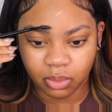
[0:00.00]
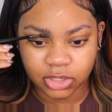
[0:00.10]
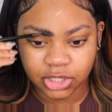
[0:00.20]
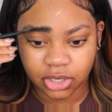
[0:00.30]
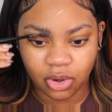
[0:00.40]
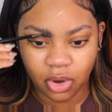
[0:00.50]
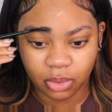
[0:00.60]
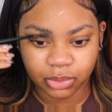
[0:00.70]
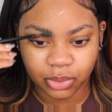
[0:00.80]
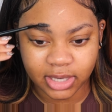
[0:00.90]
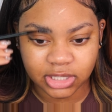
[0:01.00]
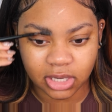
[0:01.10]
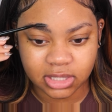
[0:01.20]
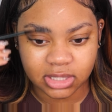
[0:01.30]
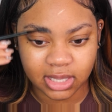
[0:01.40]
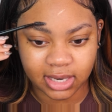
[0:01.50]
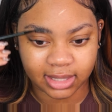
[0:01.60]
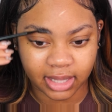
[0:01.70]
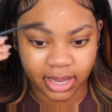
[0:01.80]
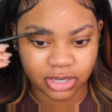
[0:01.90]
once you're combed through, as y'all can see,
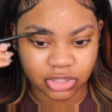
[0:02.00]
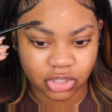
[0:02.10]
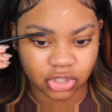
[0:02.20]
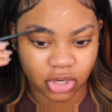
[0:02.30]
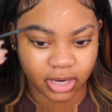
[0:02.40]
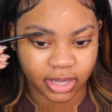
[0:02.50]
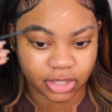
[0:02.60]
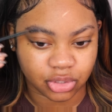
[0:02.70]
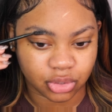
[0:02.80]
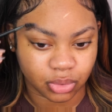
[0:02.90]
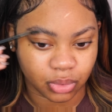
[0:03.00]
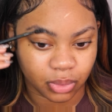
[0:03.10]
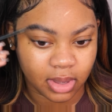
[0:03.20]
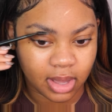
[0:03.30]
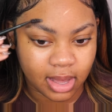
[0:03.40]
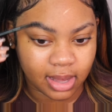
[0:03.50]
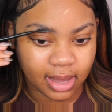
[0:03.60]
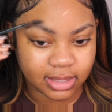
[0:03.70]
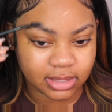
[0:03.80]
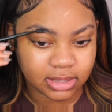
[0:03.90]
like the hairs are starting to
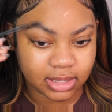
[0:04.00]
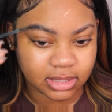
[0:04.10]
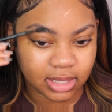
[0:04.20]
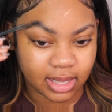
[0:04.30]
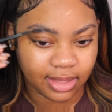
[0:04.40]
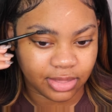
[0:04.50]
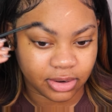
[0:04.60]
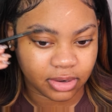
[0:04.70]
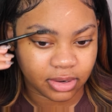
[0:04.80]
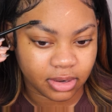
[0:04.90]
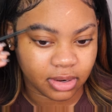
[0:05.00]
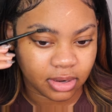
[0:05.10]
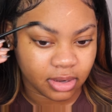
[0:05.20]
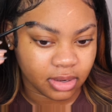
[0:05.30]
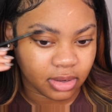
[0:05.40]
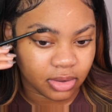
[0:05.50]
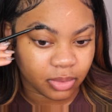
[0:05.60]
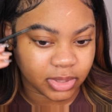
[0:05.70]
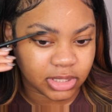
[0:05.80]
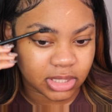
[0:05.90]
kind of stick together,
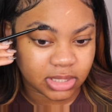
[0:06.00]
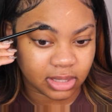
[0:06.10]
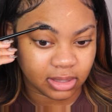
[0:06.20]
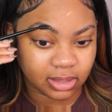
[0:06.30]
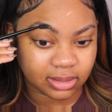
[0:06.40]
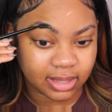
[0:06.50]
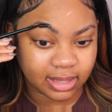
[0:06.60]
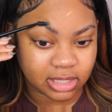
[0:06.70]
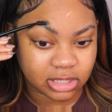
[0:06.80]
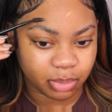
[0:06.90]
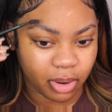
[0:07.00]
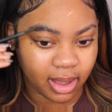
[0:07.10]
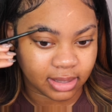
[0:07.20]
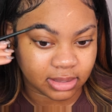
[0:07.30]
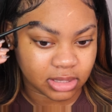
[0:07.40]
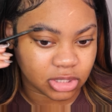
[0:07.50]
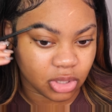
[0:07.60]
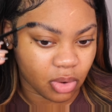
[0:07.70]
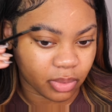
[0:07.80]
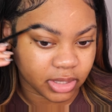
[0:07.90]
which is the look that this product is
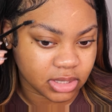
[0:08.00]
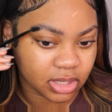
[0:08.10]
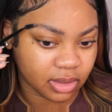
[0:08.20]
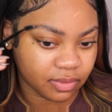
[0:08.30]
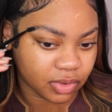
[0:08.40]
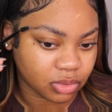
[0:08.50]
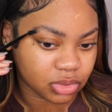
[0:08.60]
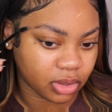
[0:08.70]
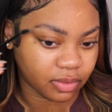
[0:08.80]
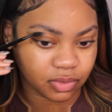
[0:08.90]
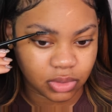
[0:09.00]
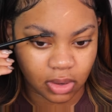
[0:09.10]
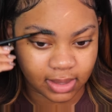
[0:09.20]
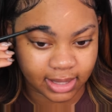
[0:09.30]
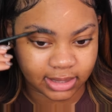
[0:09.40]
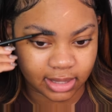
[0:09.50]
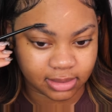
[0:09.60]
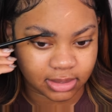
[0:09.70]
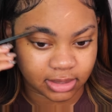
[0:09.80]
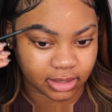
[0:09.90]
going to give you. So if you don't like that
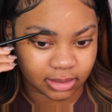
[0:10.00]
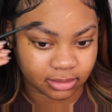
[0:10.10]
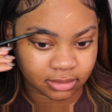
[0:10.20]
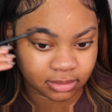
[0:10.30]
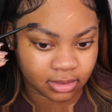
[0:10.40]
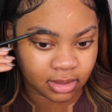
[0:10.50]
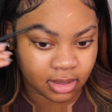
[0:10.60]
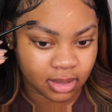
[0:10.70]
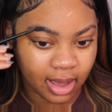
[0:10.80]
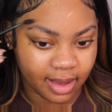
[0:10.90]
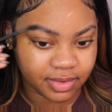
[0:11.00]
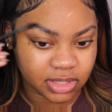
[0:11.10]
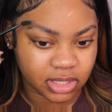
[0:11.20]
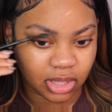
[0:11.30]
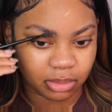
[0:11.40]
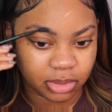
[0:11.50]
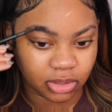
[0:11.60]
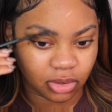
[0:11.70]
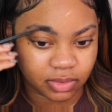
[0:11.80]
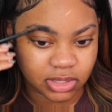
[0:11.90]
look, then obviously there'll be
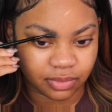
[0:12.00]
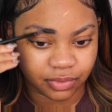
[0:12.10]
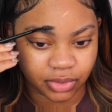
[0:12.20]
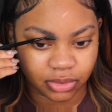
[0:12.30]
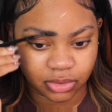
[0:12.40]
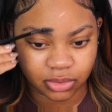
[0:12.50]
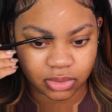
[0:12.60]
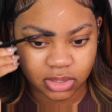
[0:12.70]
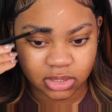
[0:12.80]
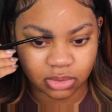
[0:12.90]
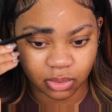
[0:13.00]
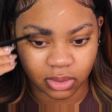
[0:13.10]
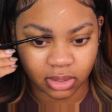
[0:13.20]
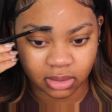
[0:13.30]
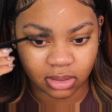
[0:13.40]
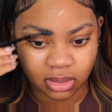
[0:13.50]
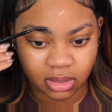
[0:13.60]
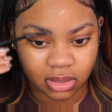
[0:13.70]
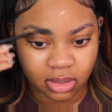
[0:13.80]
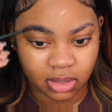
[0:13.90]
no reason for you to do this or
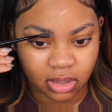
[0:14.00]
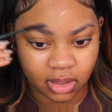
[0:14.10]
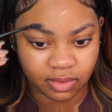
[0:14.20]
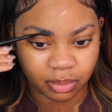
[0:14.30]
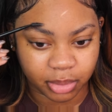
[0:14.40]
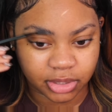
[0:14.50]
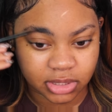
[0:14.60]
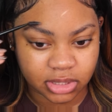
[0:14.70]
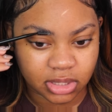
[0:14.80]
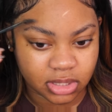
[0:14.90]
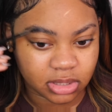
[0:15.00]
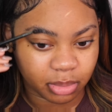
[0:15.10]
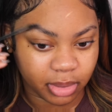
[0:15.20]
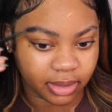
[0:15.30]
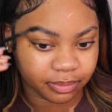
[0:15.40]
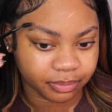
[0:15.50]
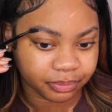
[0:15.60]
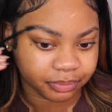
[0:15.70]
even purchase this. But